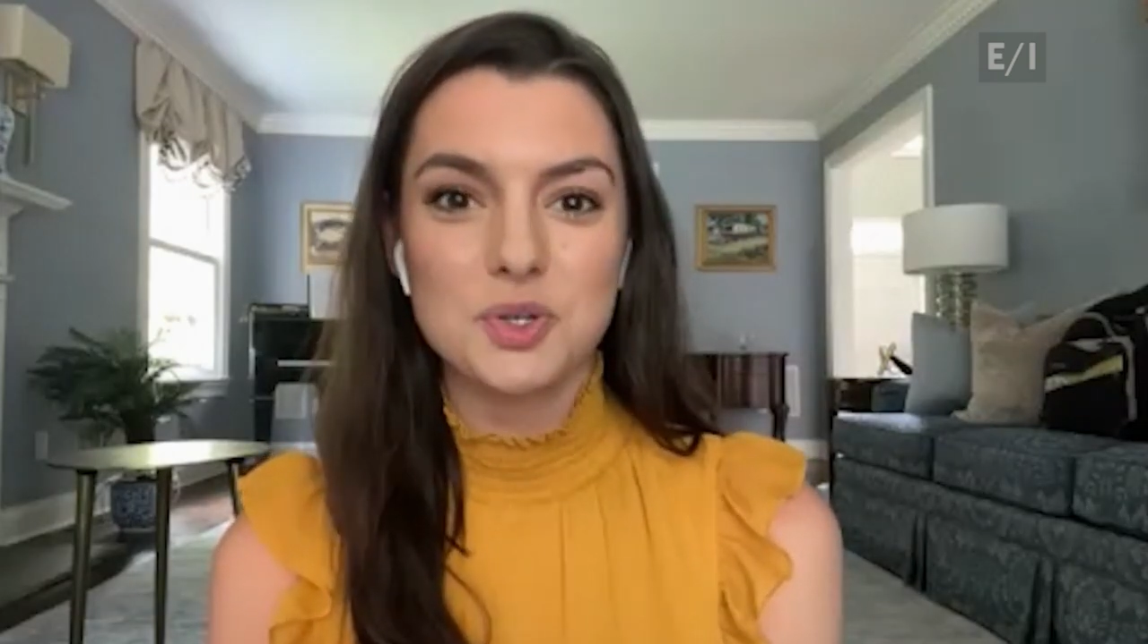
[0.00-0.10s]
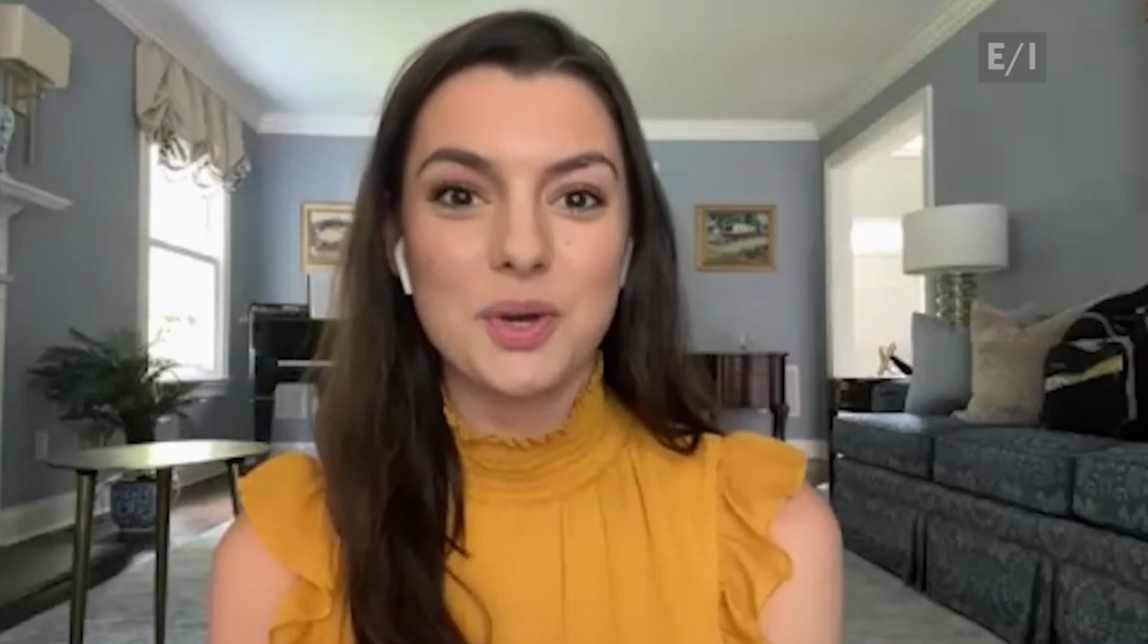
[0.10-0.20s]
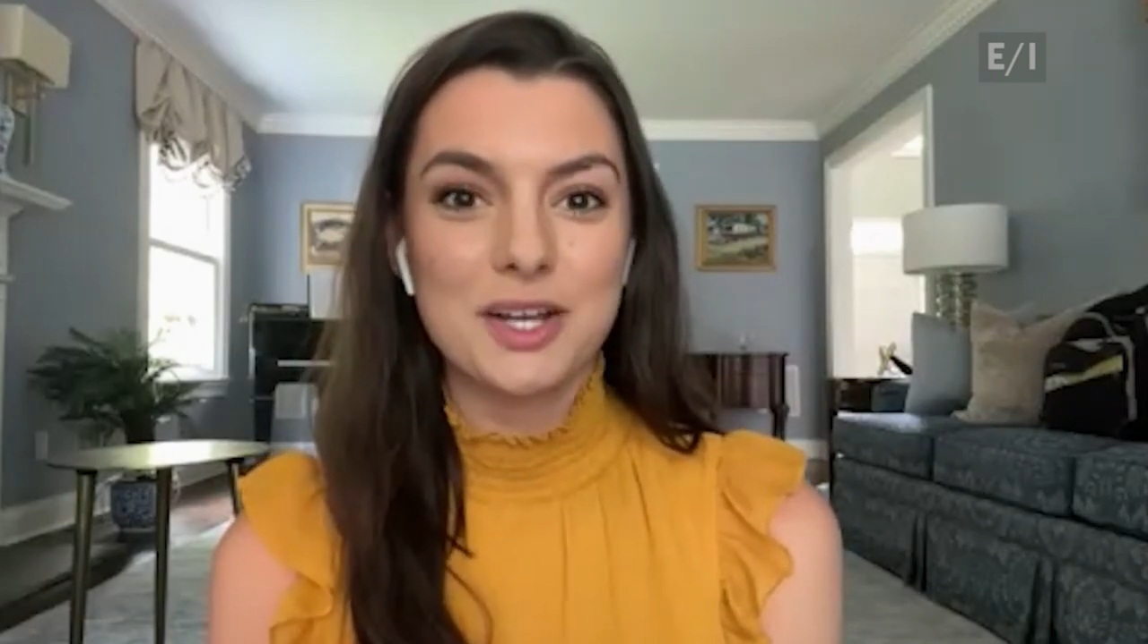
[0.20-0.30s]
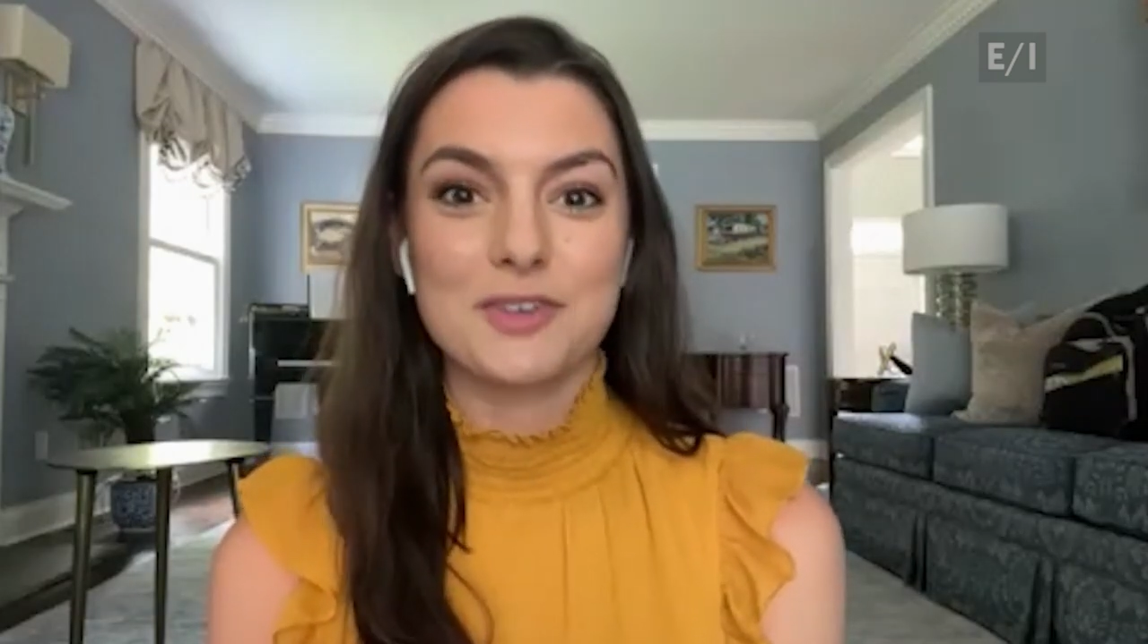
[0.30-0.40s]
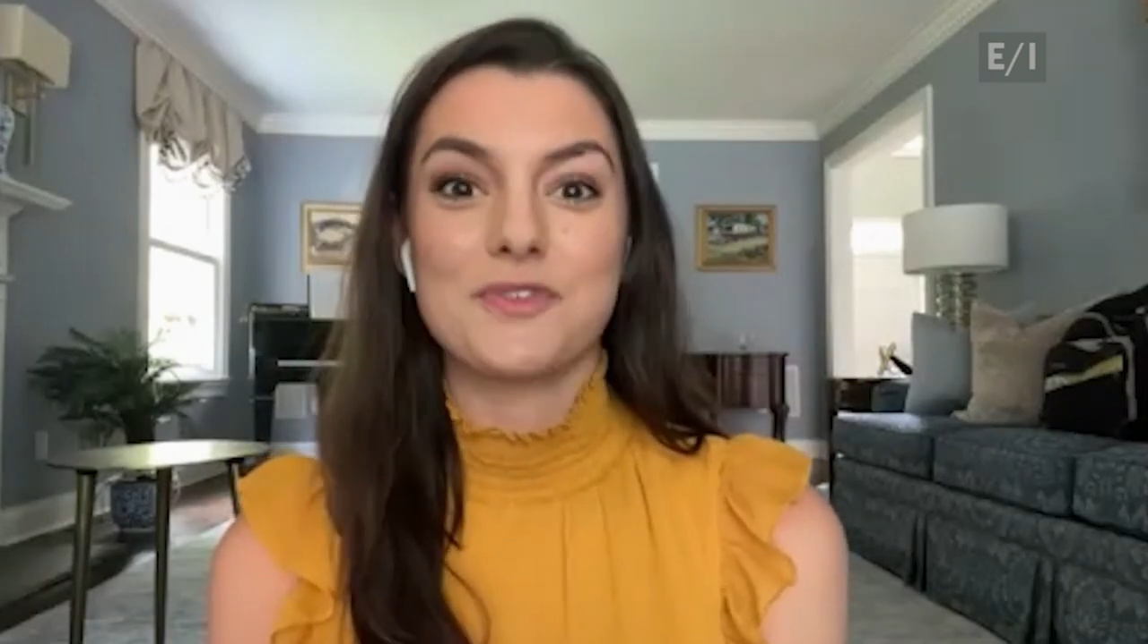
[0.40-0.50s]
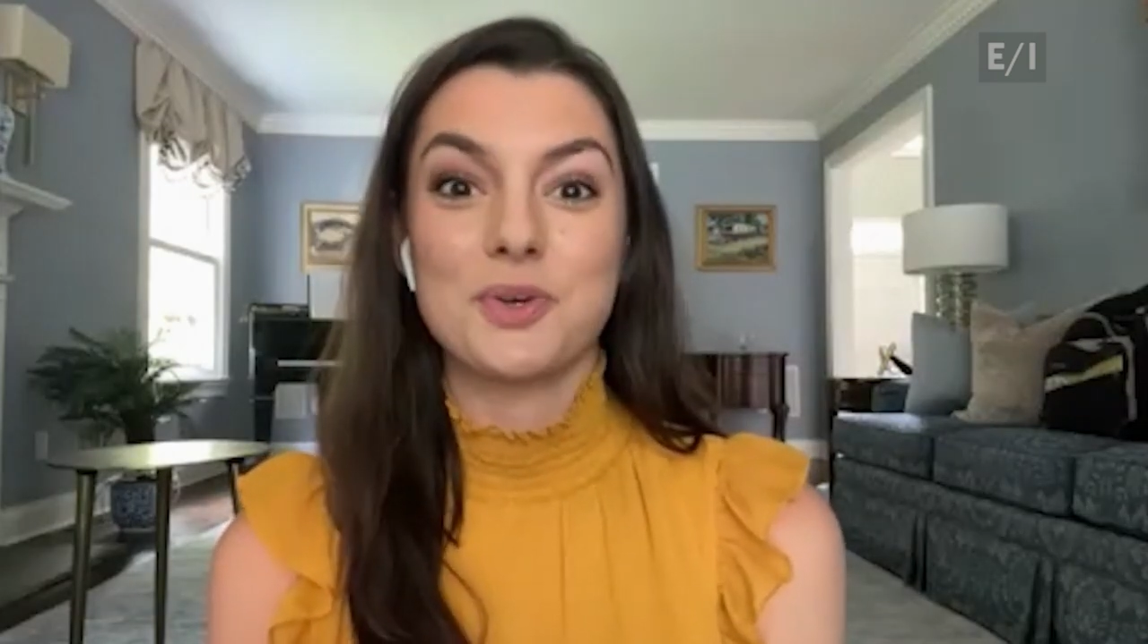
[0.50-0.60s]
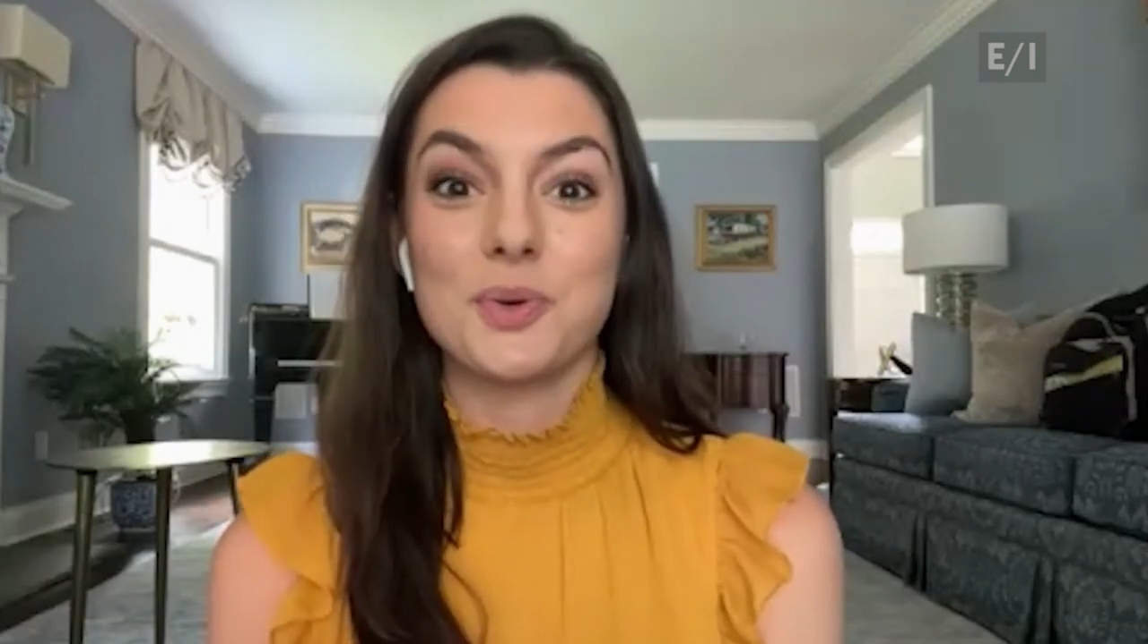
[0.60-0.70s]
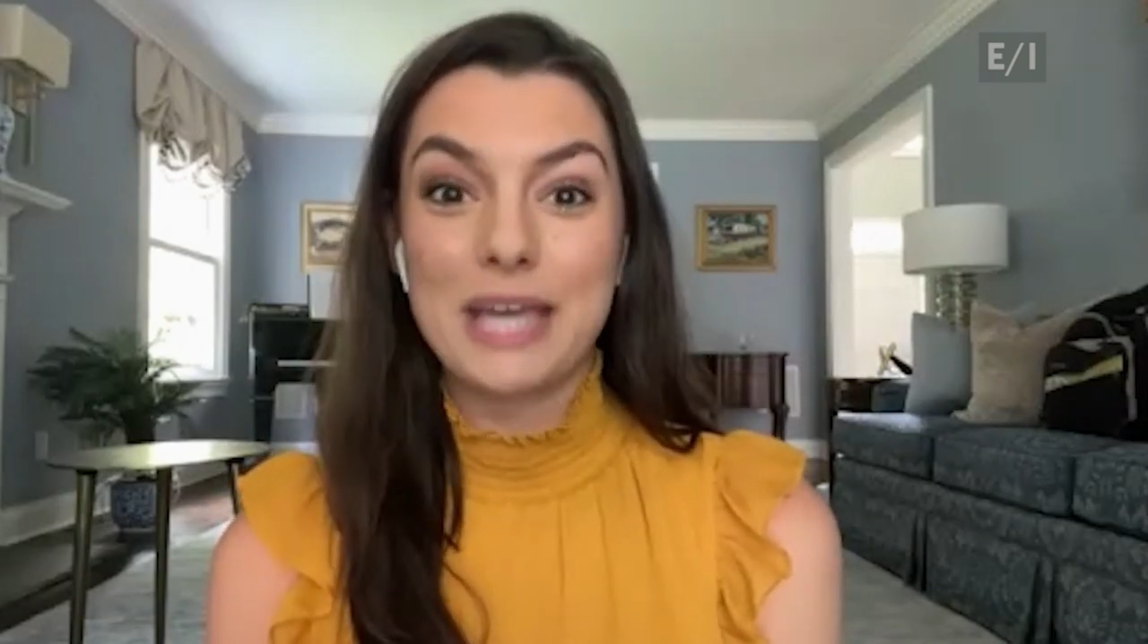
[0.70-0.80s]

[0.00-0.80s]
to interview